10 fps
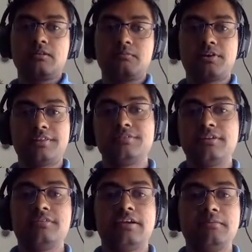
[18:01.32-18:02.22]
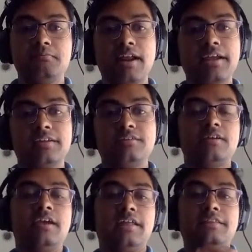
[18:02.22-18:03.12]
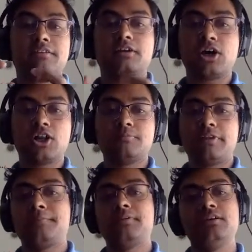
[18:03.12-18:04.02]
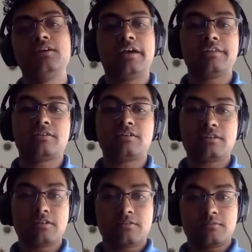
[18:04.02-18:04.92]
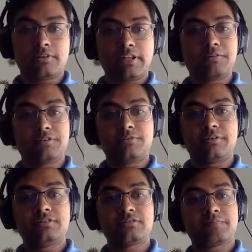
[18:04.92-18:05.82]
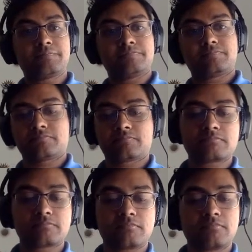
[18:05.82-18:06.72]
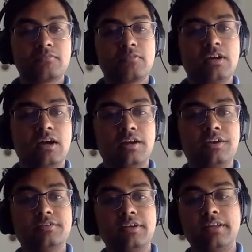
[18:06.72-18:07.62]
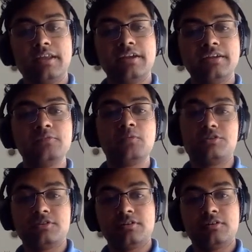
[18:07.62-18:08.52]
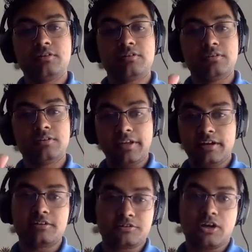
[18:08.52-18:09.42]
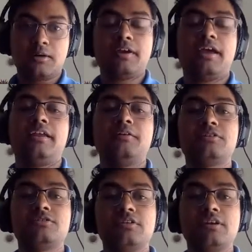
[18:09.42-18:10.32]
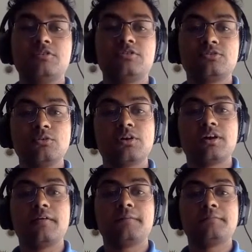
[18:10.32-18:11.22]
parentheses, and then brackets, and then the column name. And then what that would do is you can say data equals data.drop, and it would store